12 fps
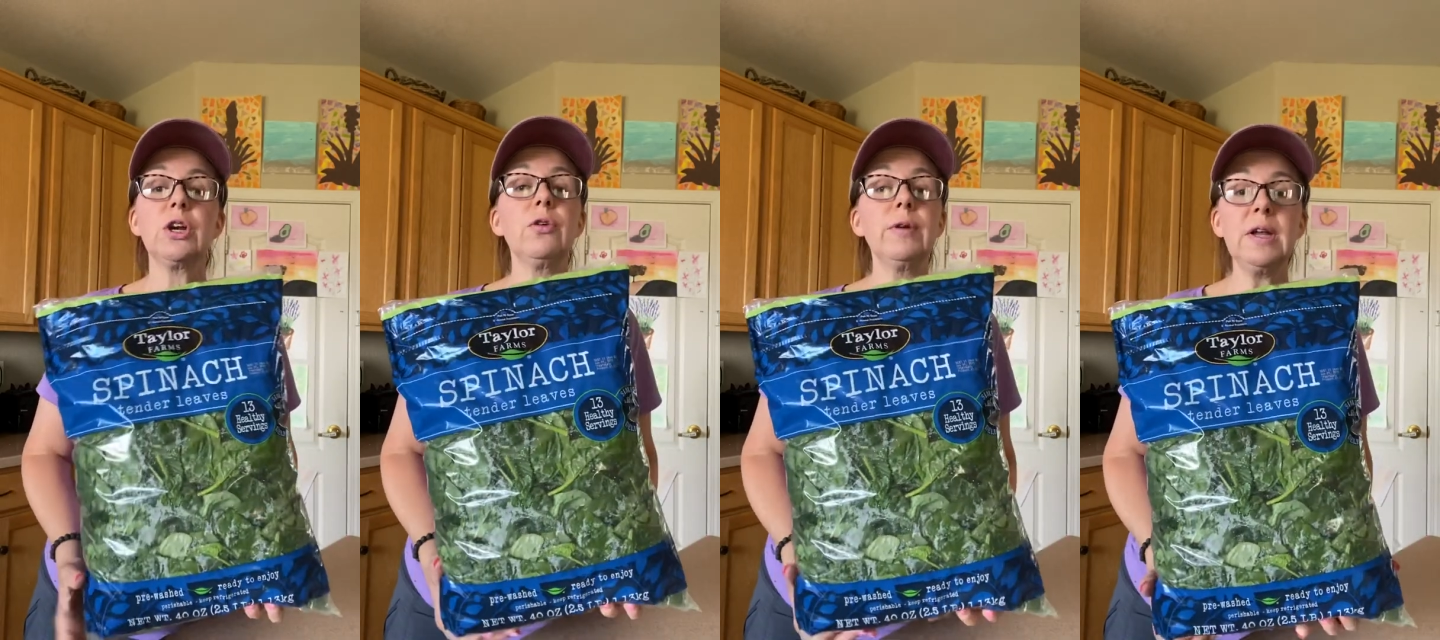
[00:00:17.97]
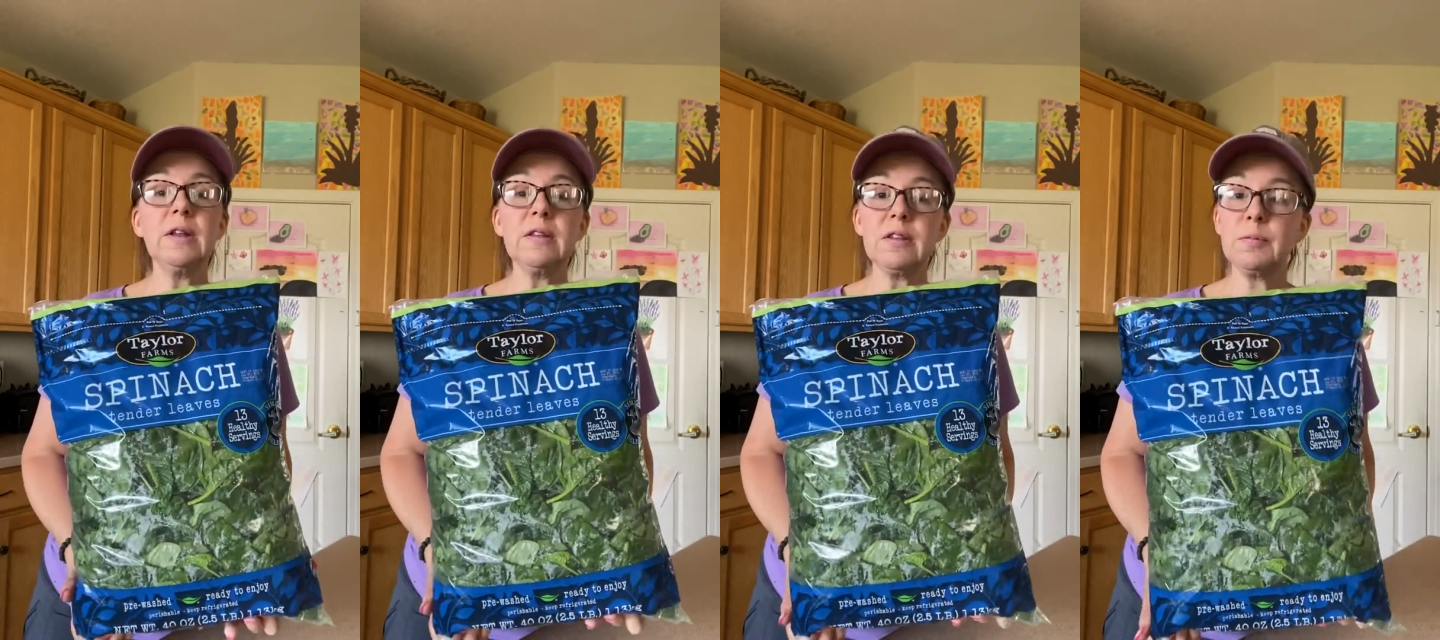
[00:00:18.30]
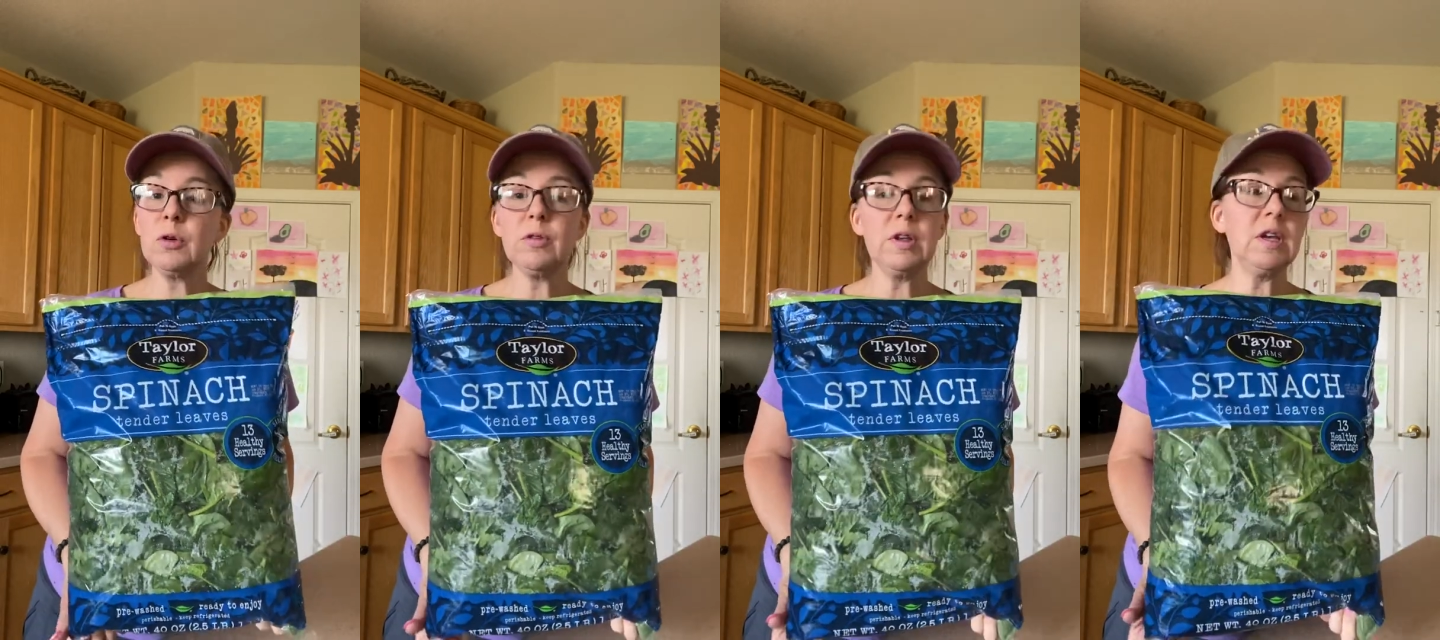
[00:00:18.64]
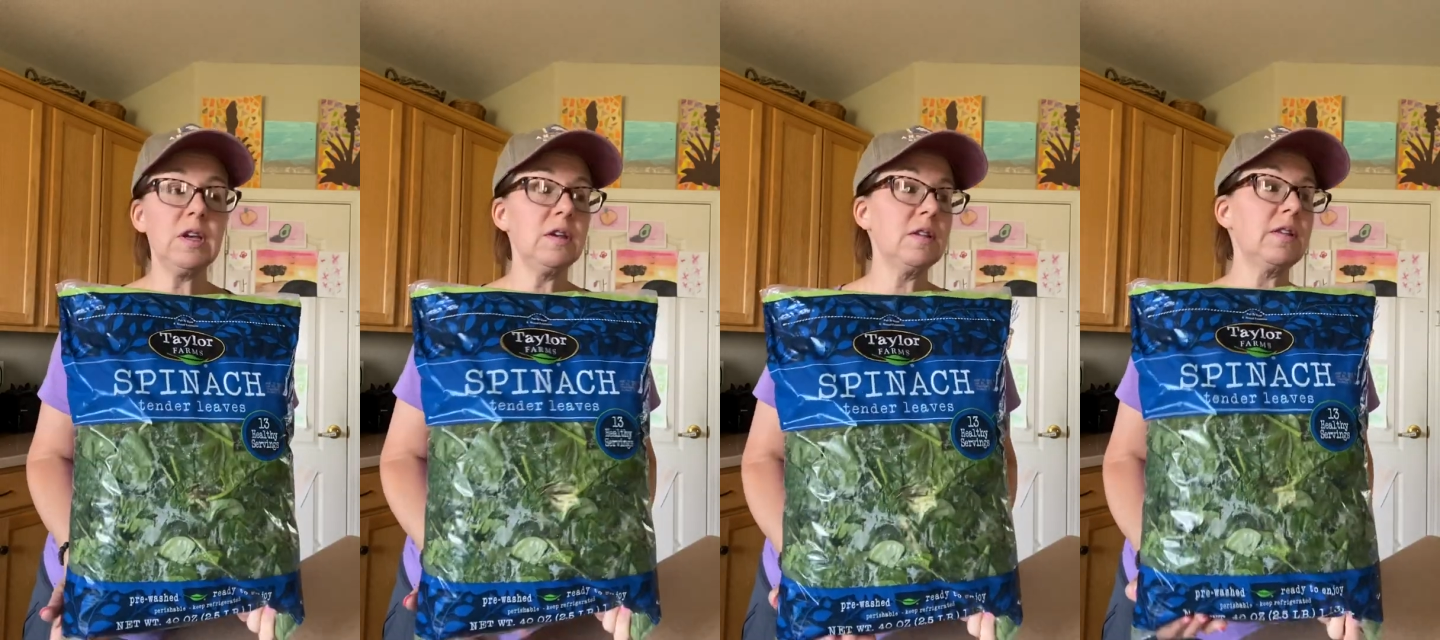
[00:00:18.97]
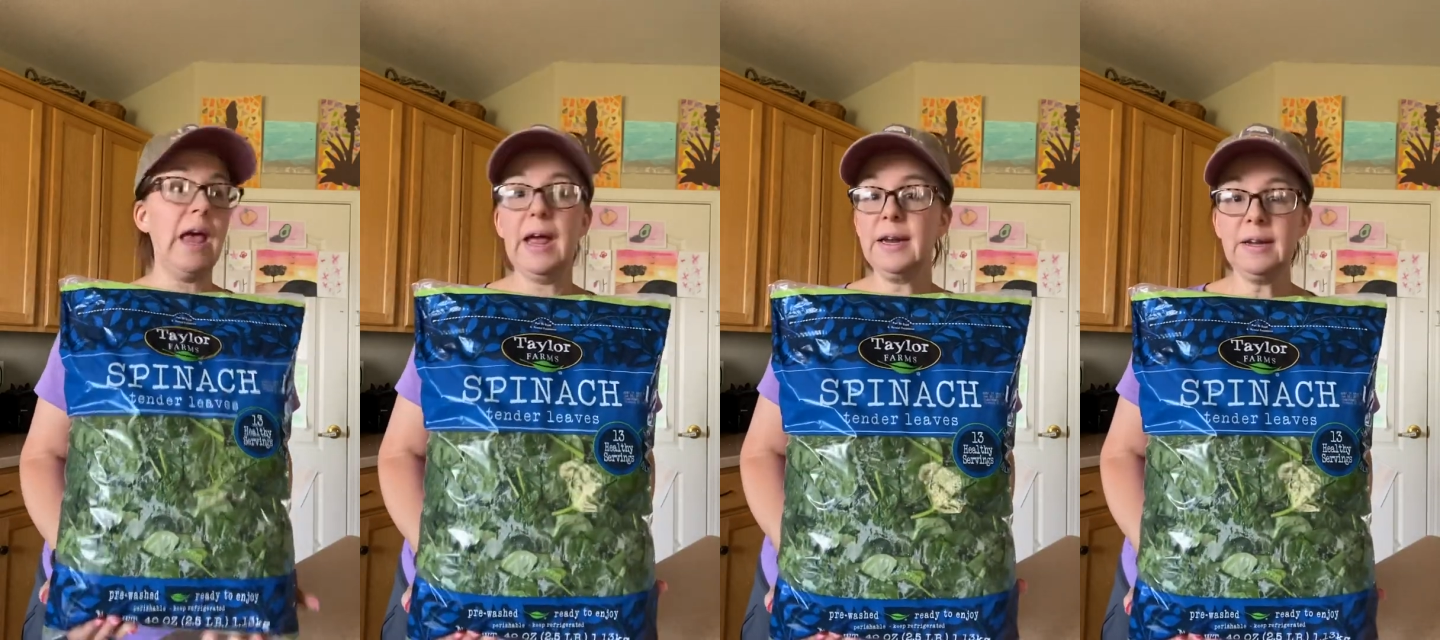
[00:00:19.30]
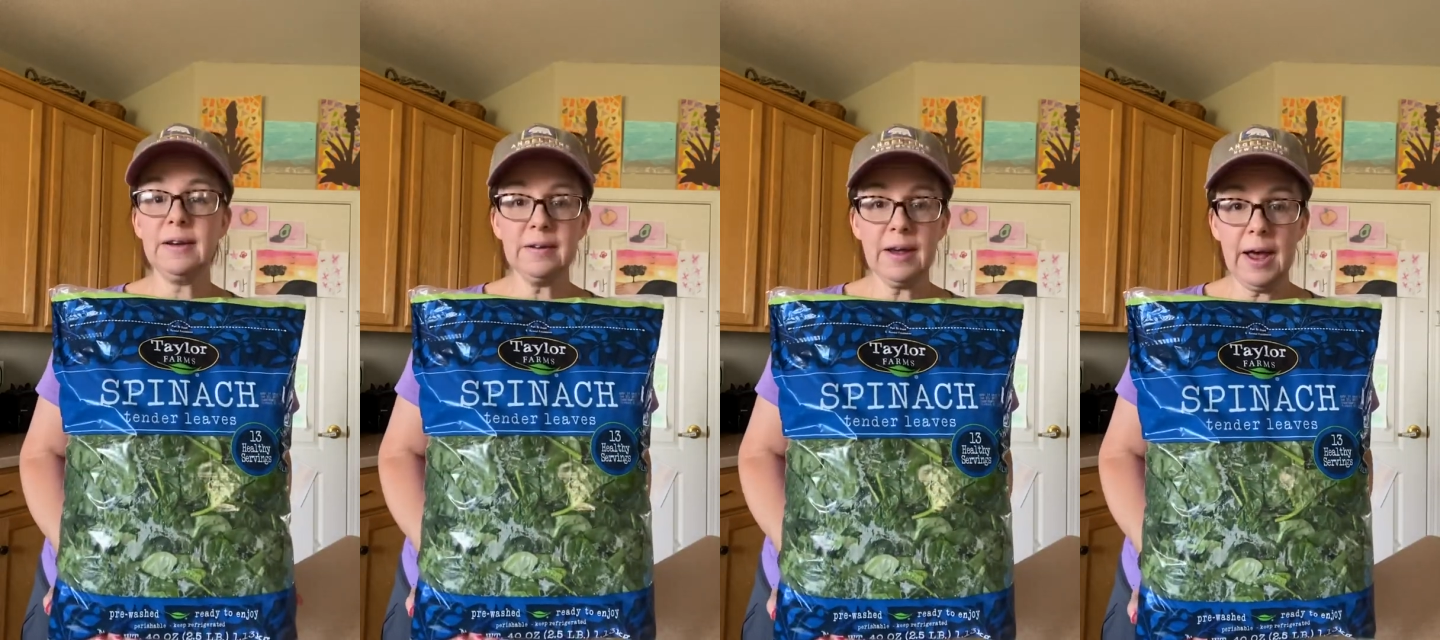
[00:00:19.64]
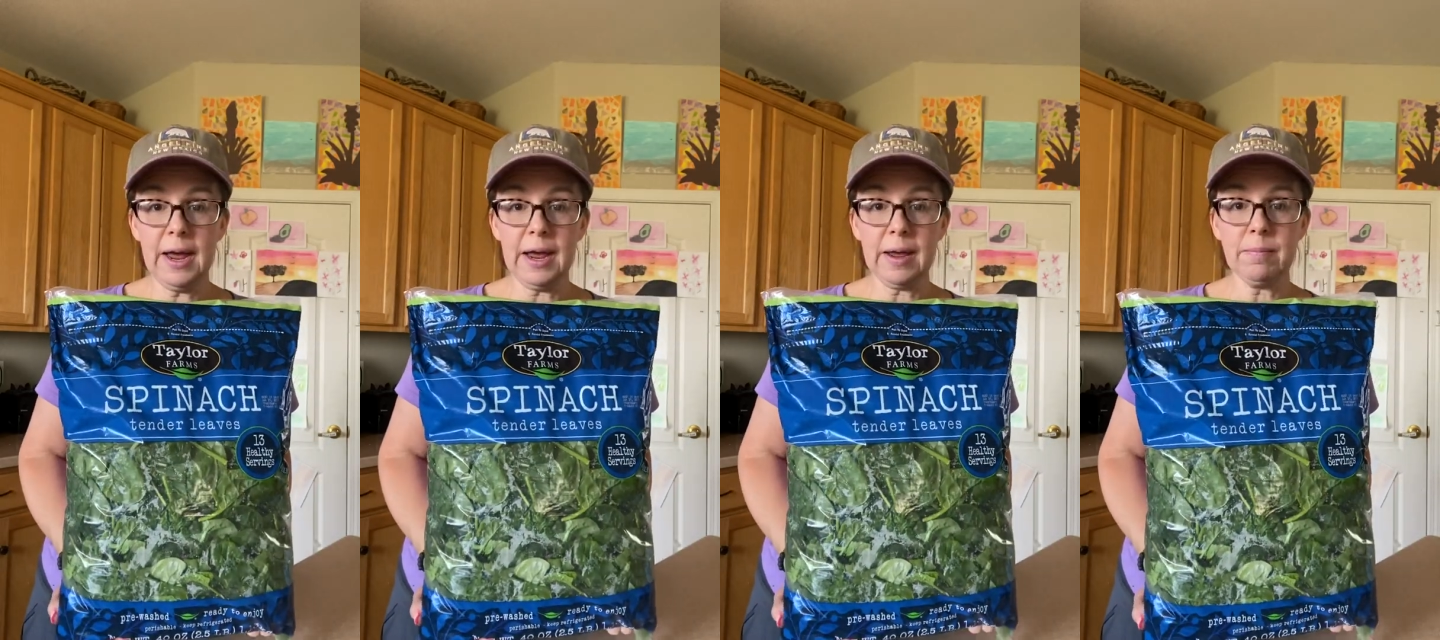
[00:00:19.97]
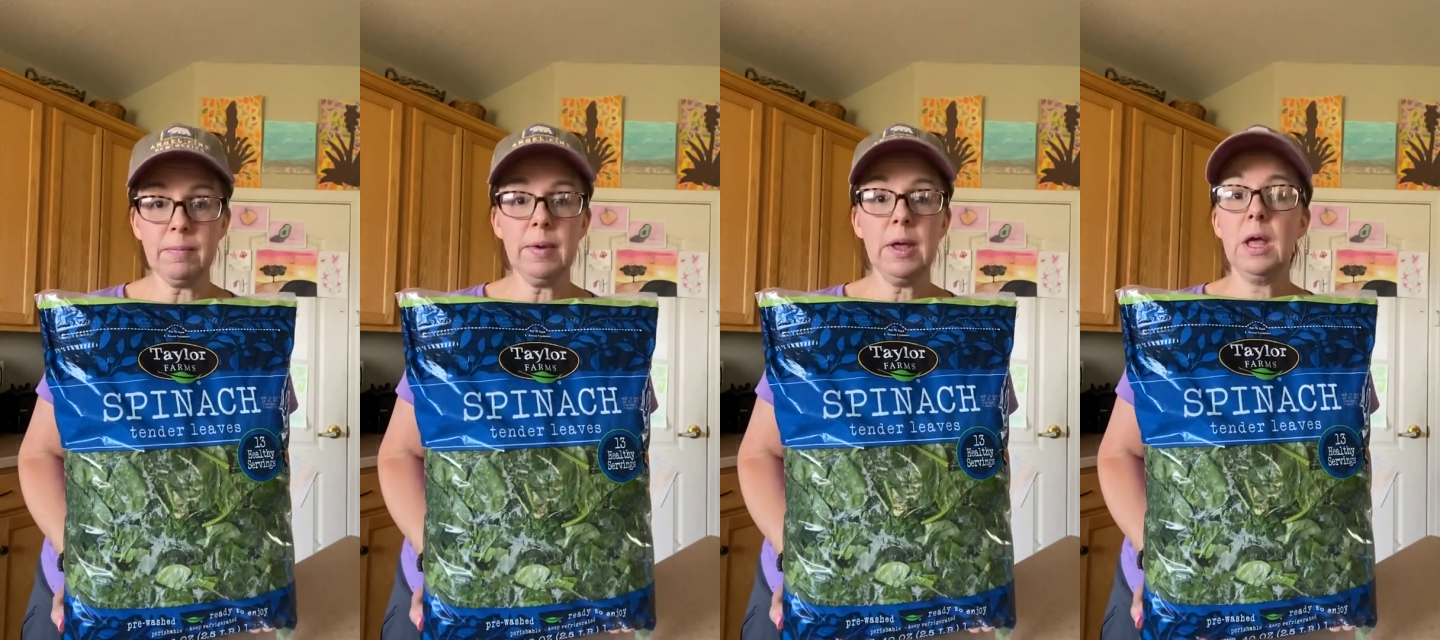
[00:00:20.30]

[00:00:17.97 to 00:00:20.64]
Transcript: green smoothies anytime